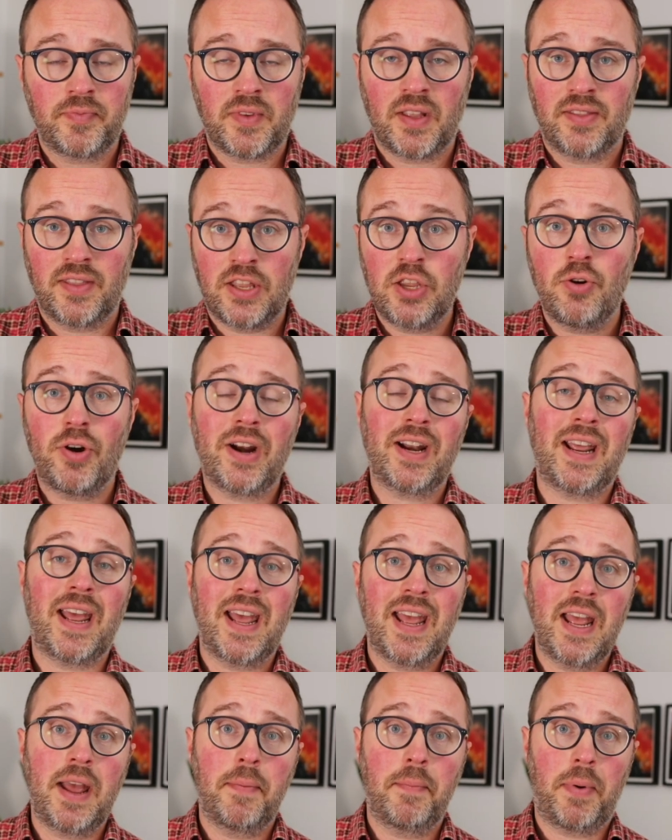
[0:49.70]
then you're going to get
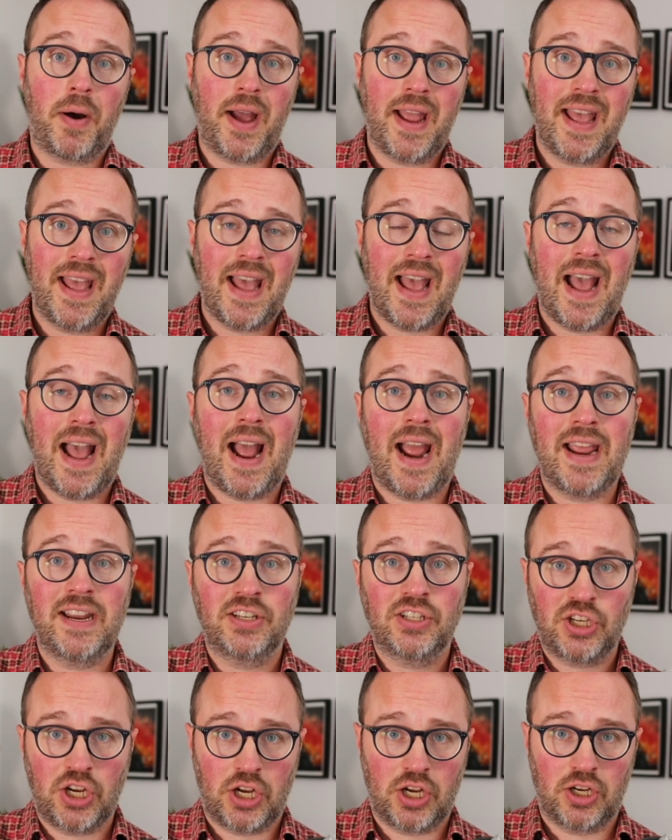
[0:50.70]
hit by a
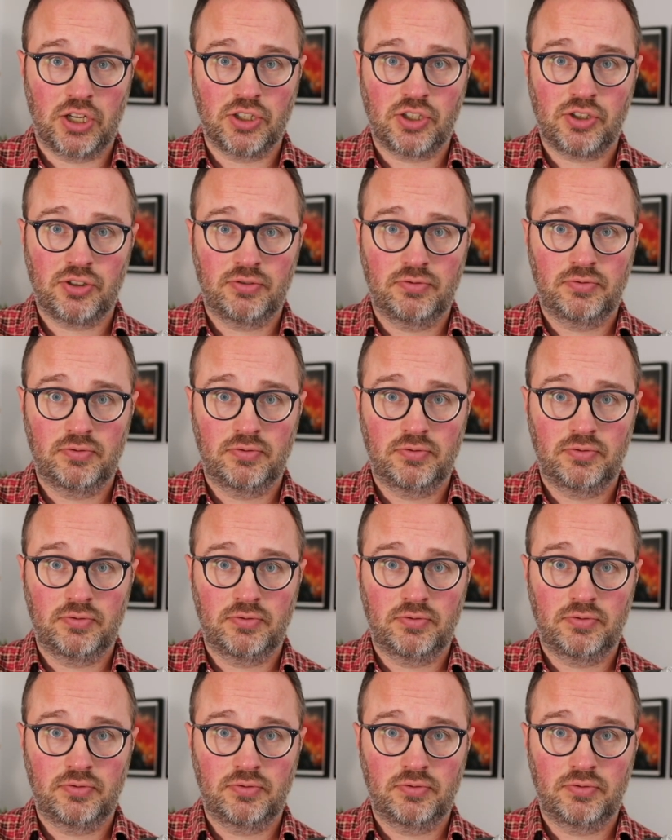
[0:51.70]
charge.